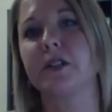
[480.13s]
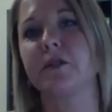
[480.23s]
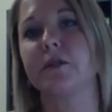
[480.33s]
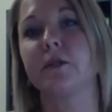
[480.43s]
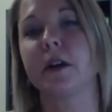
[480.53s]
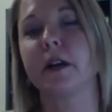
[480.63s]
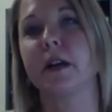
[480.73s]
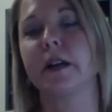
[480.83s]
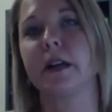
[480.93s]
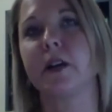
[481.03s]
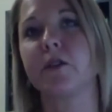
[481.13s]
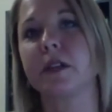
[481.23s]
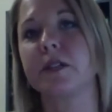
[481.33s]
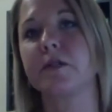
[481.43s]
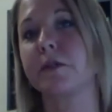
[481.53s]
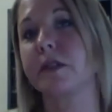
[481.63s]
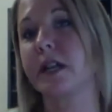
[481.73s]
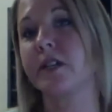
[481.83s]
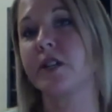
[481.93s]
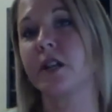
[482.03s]
to increase
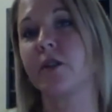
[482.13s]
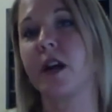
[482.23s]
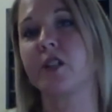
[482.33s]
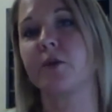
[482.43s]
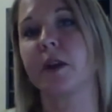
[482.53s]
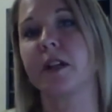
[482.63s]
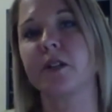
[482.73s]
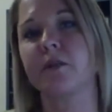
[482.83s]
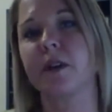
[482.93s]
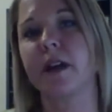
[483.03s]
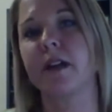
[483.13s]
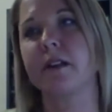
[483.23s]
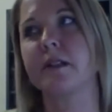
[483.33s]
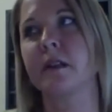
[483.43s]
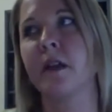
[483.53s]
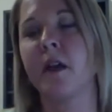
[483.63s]
retention and graduation rates,